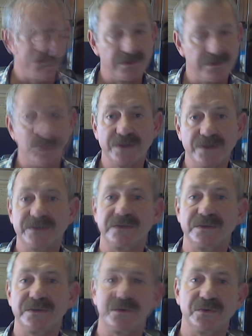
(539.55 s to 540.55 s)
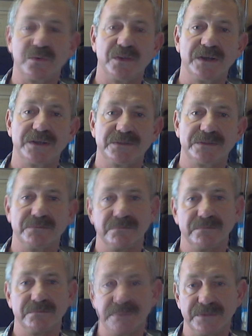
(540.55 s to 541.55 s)
once or twice
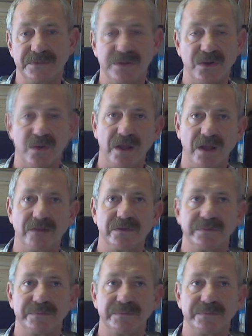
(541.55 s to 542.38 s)
in a while to